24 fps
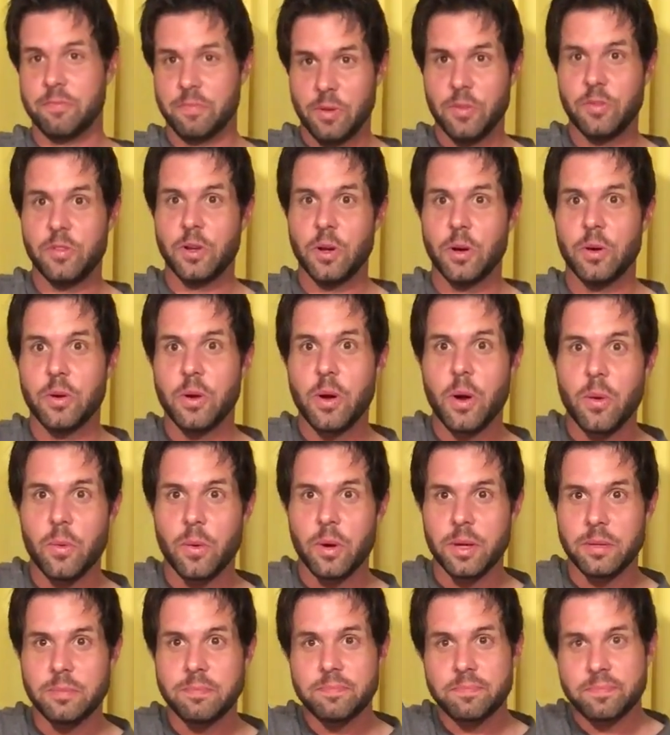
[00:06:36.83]
if you don't know
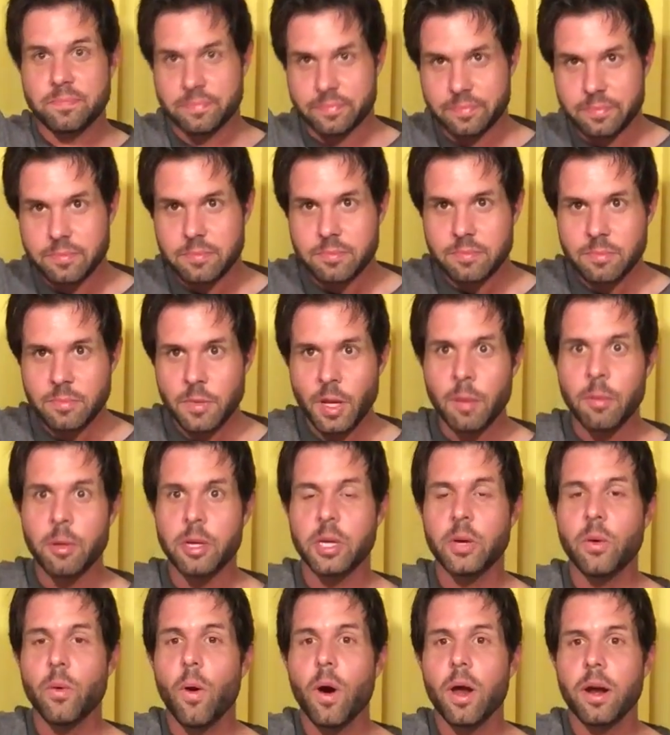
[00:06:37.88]
one,
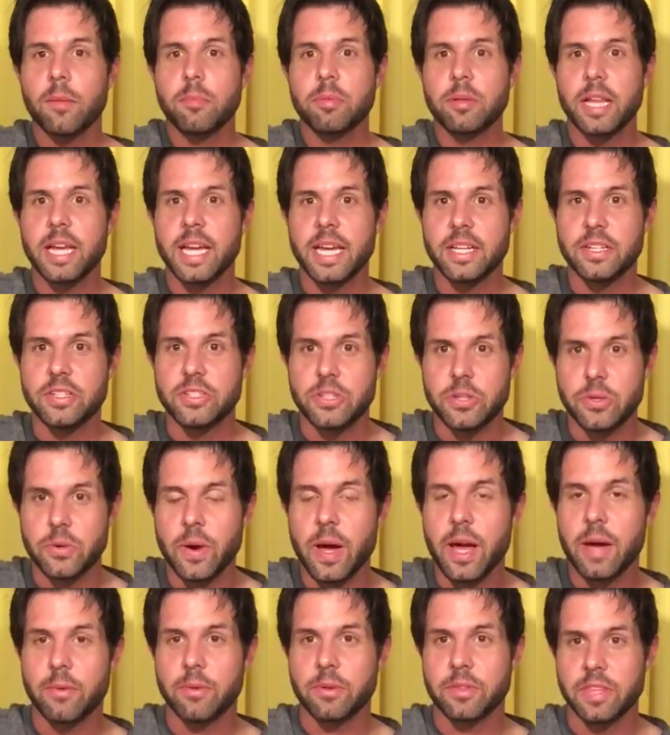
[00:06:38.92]
but you want to play a
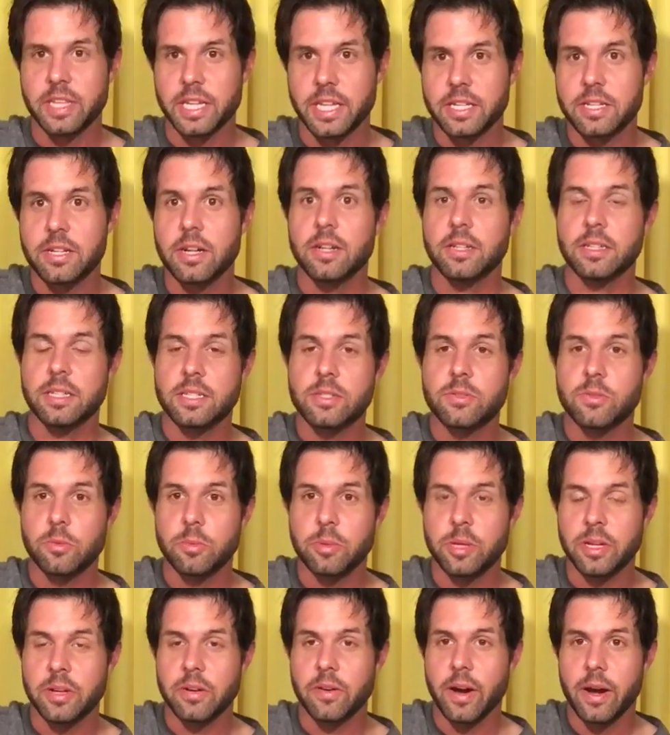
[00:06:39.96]
duet with the guitar, this would
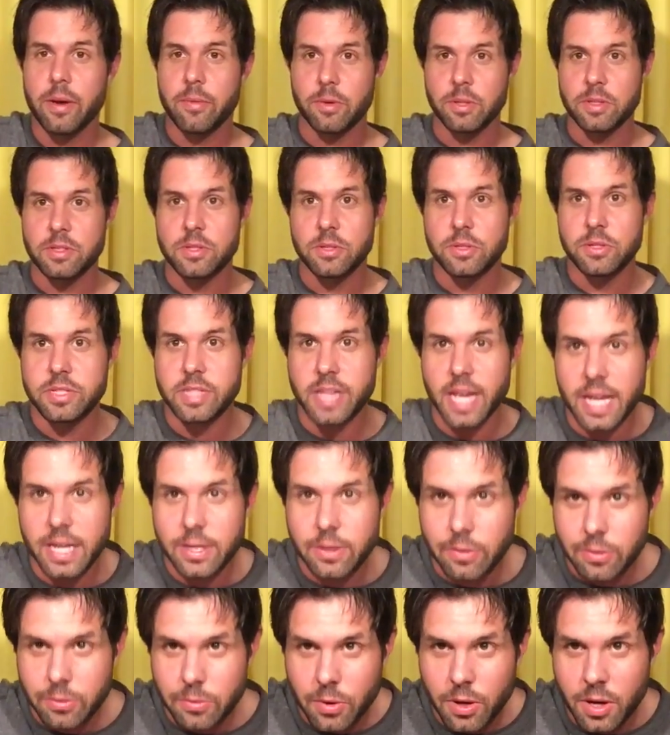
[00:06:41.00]
be a great one. So does
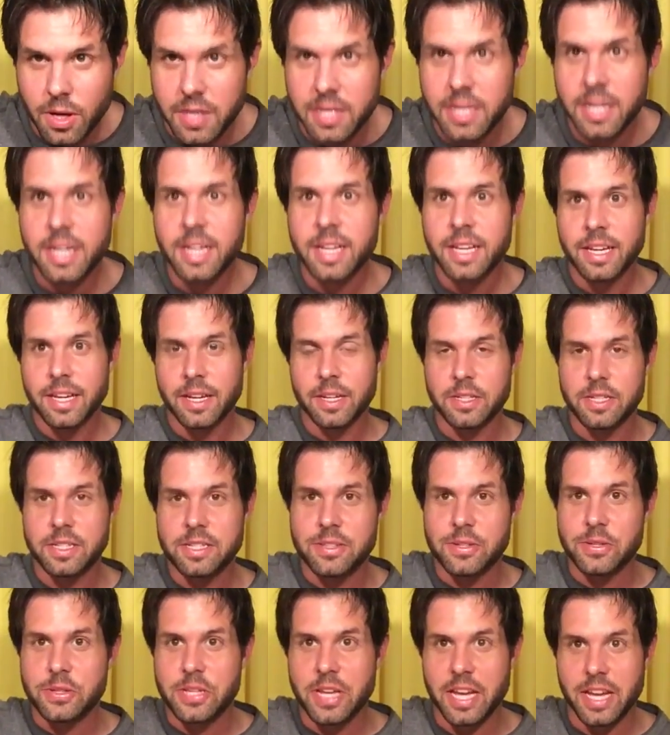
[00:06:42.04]
anyone want a
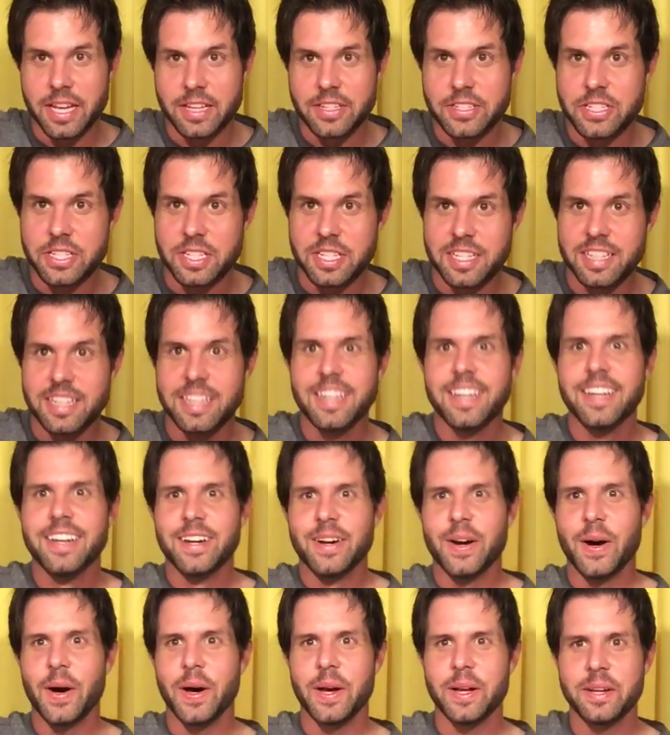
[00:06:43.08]
dissertation
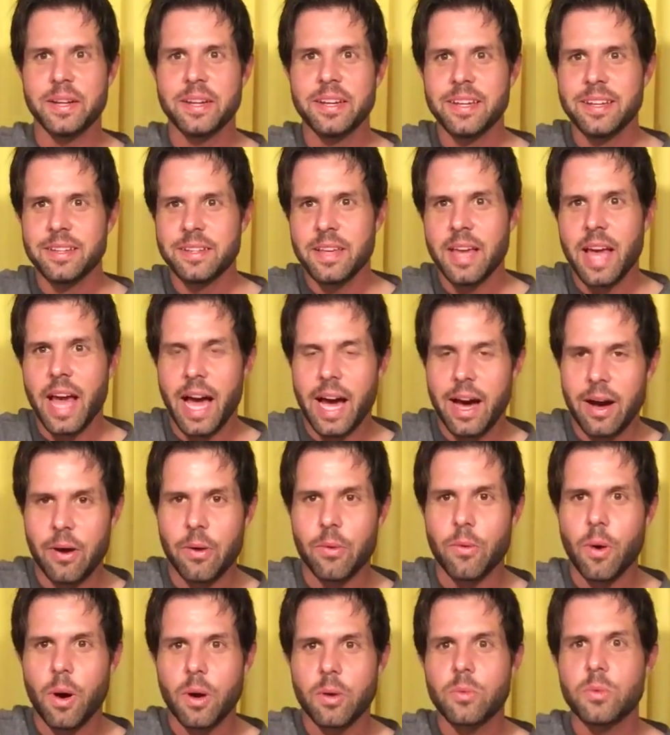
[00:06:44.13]
on how
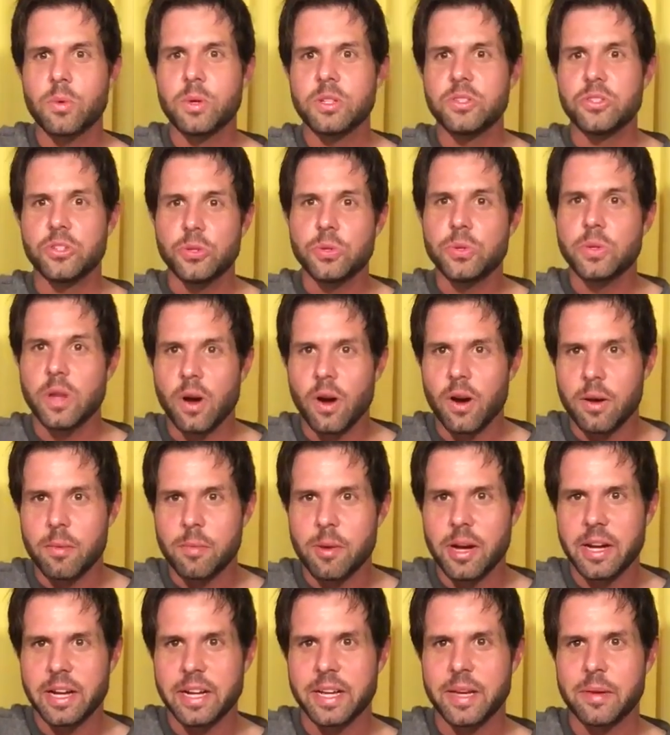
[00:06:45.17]
one would do the
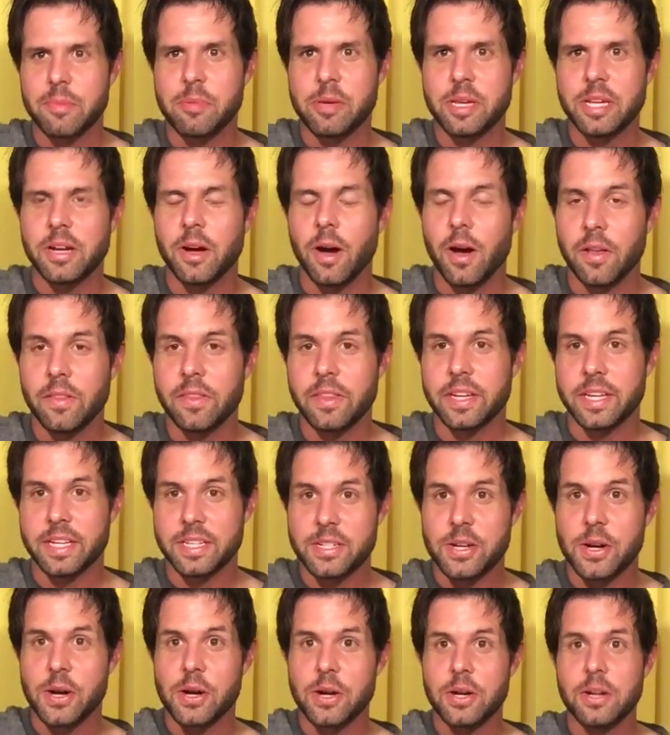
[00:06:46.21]
harmonica bit on the
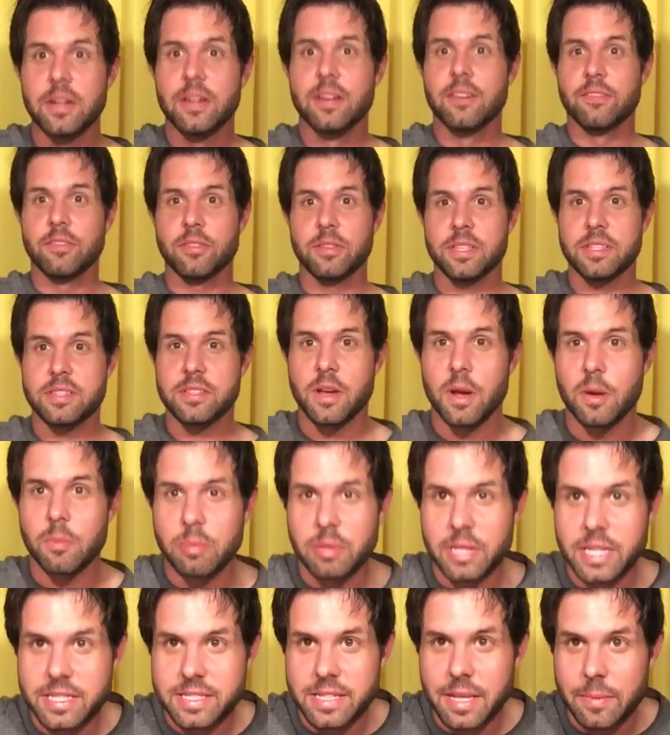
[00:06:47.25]
guitar for this song?
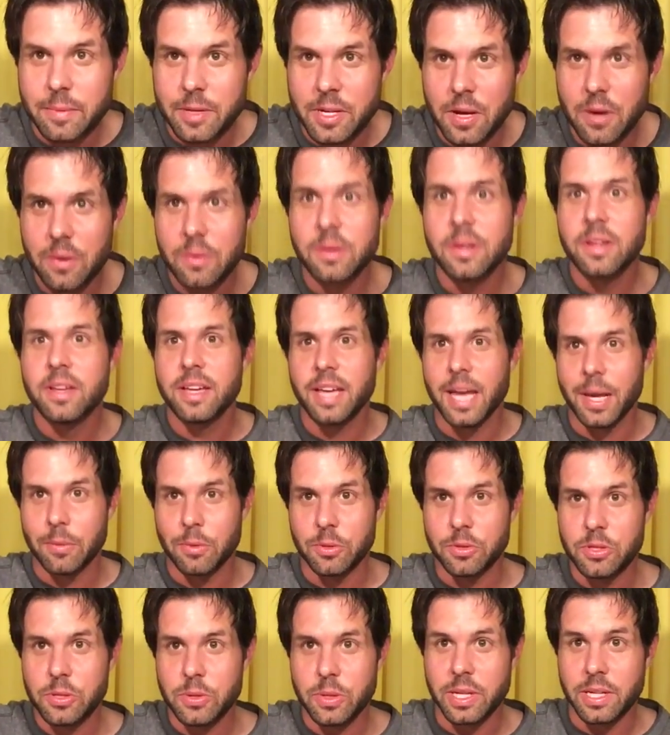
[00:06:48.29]
Please let me know, and
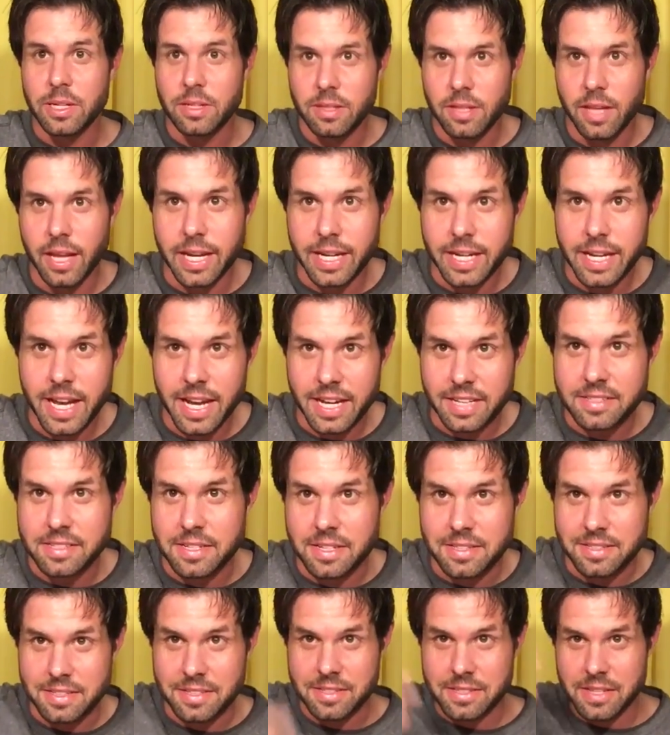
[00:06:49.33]
we'll do it, like, next,
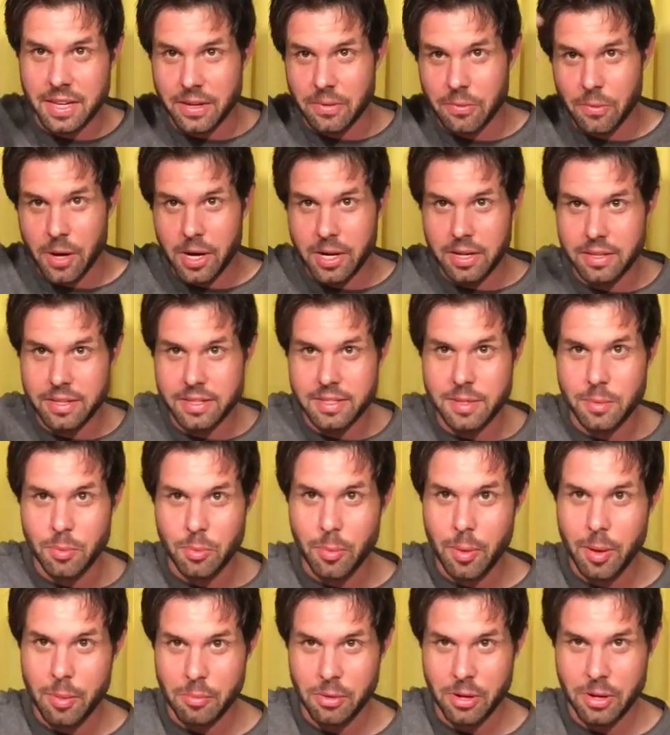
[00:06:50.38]
because it's, like, right on the tip
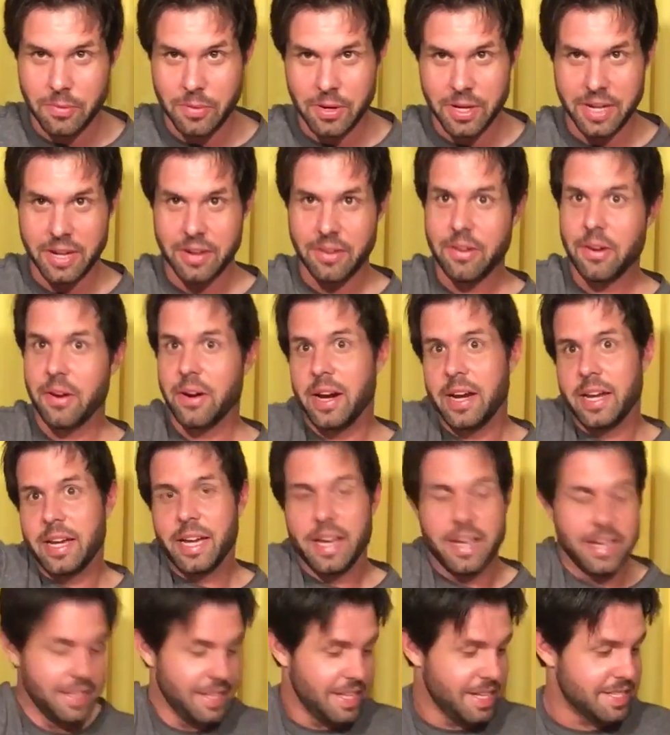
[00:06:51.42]
of my brain right now. All right,
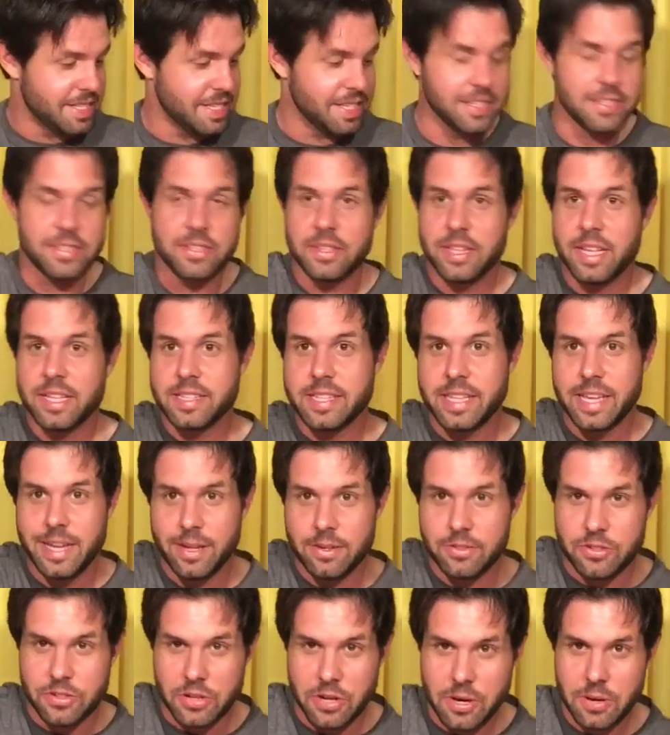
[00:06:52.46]
yeah, and that's it. So that's the
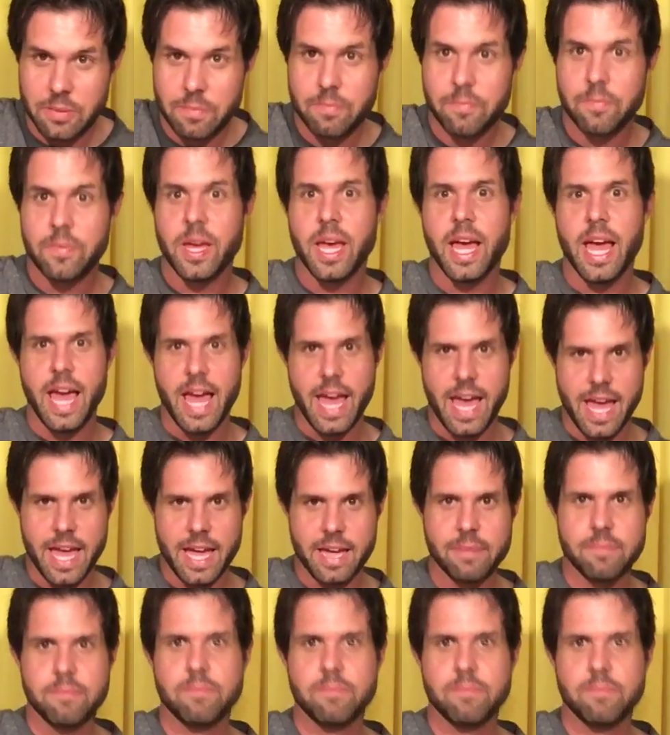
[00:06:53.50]
outro. A.